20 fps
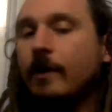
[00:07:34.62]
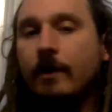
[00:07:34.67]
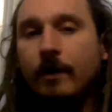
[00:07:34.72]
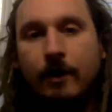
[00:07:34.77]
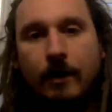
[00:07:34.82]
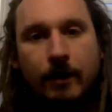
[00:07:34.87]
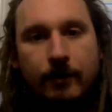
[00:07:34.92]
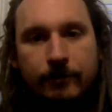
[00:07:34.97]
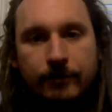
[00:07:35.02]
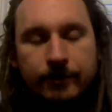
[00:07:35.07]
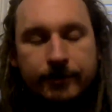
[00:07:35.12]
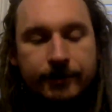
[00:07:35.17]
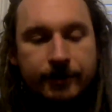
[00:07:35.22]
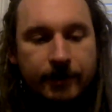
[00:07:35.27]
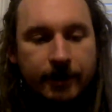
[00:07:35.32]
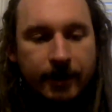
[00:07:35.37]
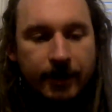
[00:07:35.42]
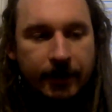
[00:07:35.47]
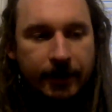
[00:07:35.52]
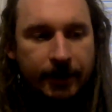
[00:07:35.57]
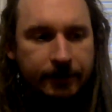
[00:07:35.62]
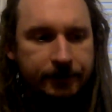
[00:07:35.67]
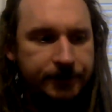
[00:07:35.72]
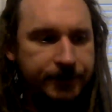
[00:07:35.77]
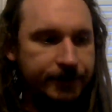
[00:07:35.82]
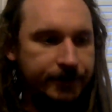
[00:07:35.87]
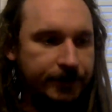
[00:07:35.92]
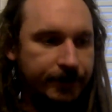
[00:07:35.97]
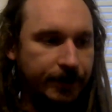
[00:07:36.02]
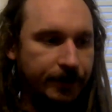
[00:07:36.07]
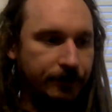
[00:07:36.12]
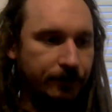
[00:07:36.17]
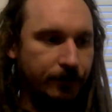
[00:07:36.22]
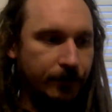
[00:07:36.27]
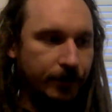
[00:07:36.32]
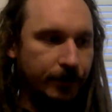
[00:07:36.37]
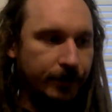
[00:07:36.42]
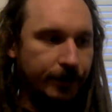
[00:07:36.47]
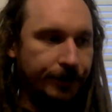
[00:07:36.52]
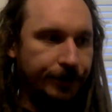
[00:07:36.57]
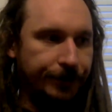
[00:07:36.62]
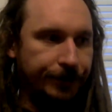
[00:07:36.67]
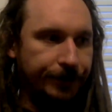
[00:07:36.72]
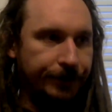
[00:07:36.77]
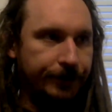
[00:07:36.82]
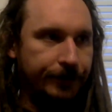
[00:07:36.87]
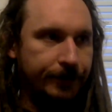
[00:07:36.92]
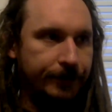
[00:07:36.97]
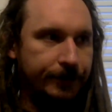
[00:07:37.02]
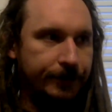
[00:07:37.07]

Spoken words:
Other times they would.